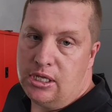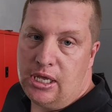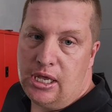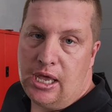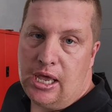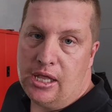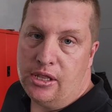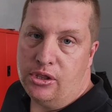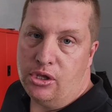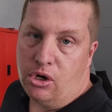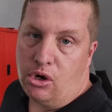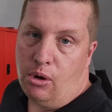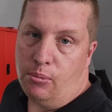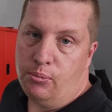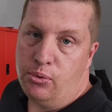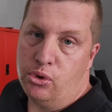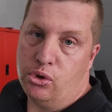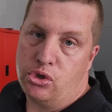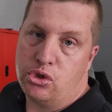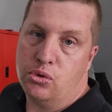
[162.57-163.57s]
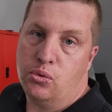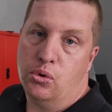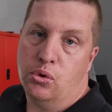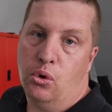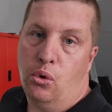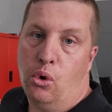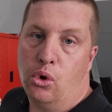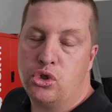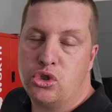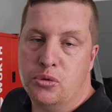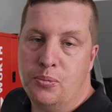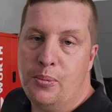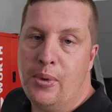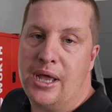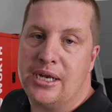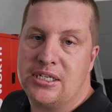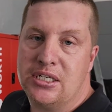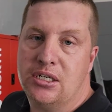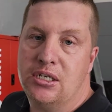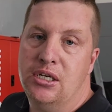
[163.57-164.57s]
there, and the computer will
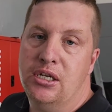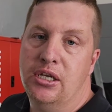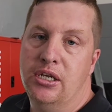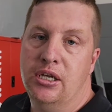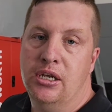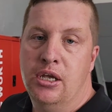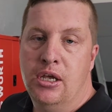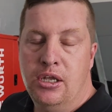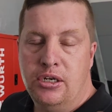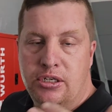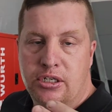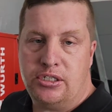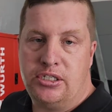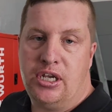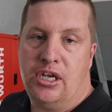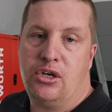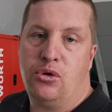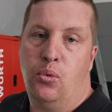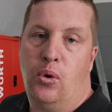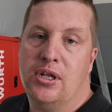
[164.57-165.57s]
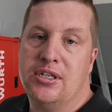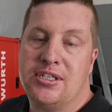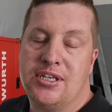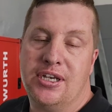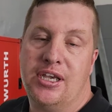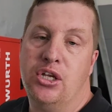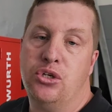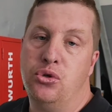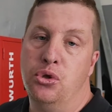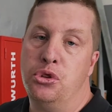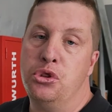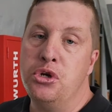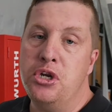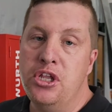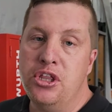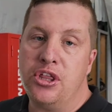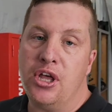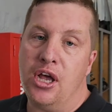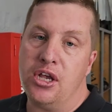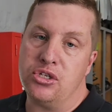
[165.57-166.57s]
automatically detect once I get to
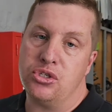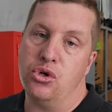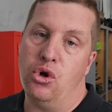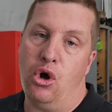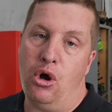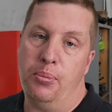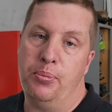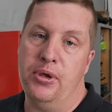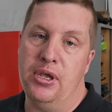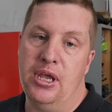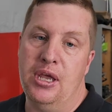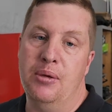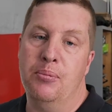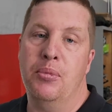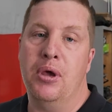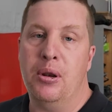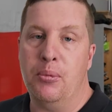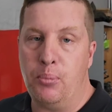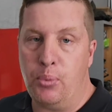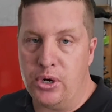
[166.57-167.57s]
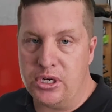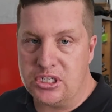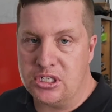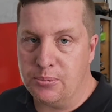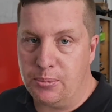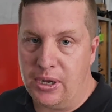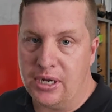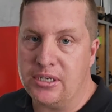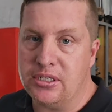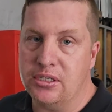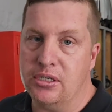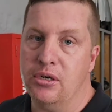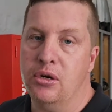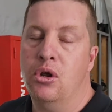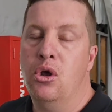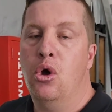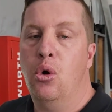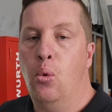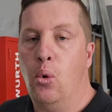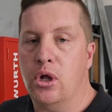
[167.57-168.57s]
3000 RPM and press the button
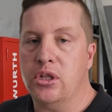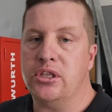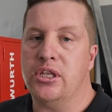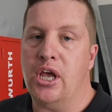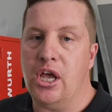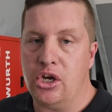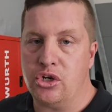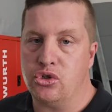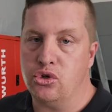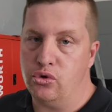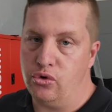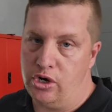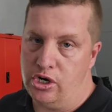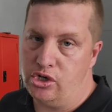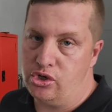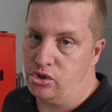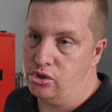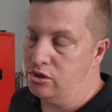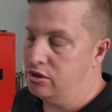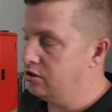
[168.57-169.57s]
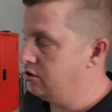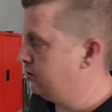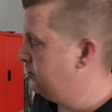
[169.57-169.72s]
what the actual ratio is.